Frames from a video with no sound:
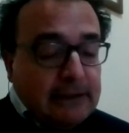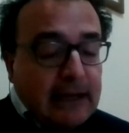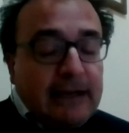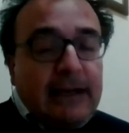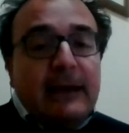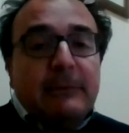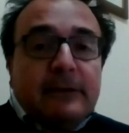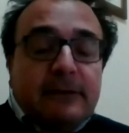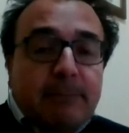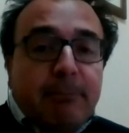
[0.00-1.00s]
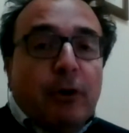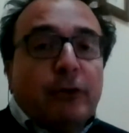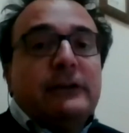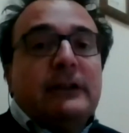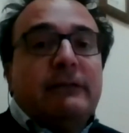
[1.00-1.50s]
dynamics, the
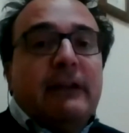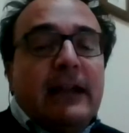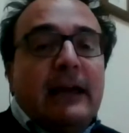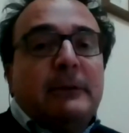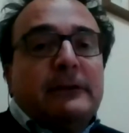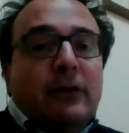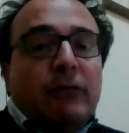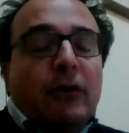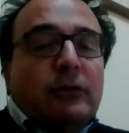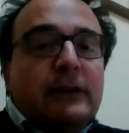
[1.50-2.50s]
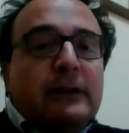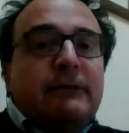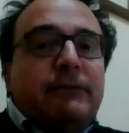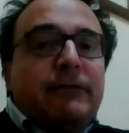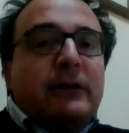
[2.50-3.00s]
positive dynamics of all the
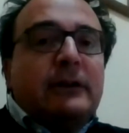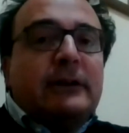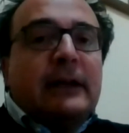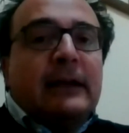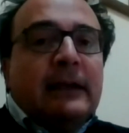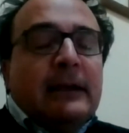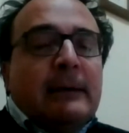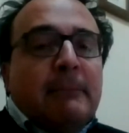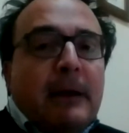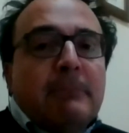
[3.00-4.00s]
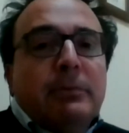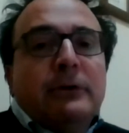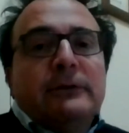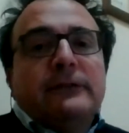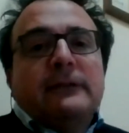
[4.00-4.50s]
different
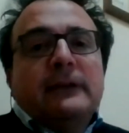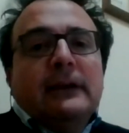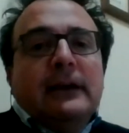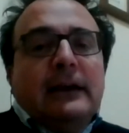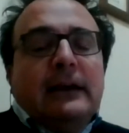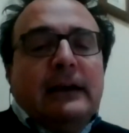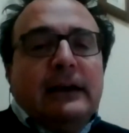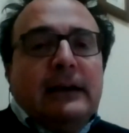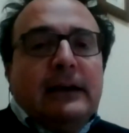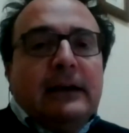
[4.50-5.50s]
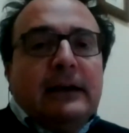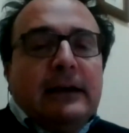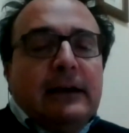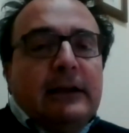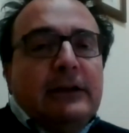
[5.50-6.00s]
members,
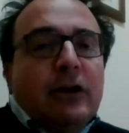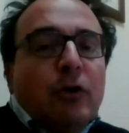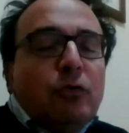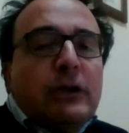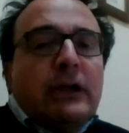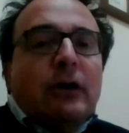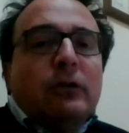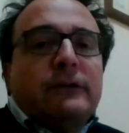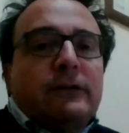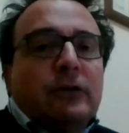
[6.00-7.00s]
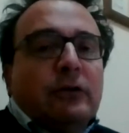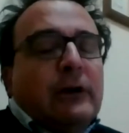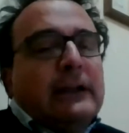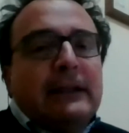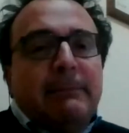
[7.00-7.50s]
looking also
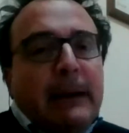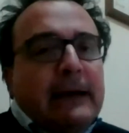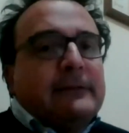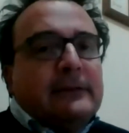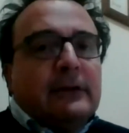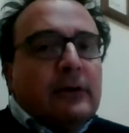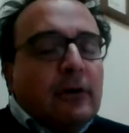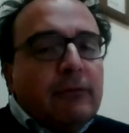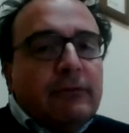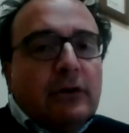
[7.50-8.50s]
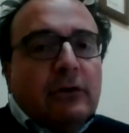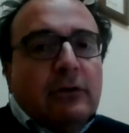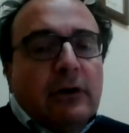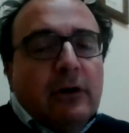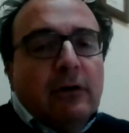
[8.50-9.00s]
at the past of
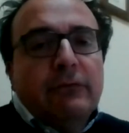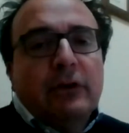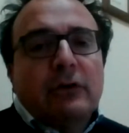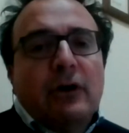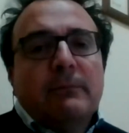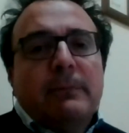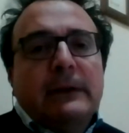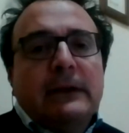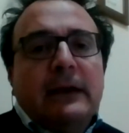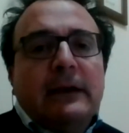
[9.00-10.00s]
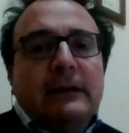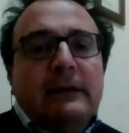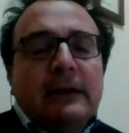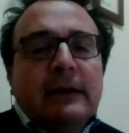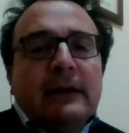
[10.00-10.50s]
your company?
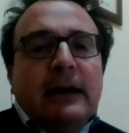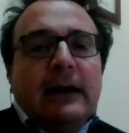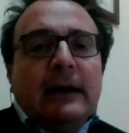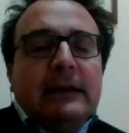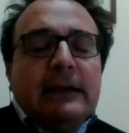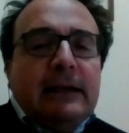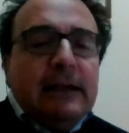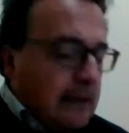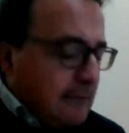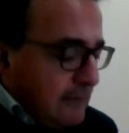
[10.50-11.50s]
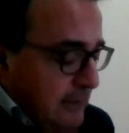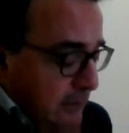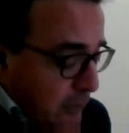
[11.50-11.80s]
I guess,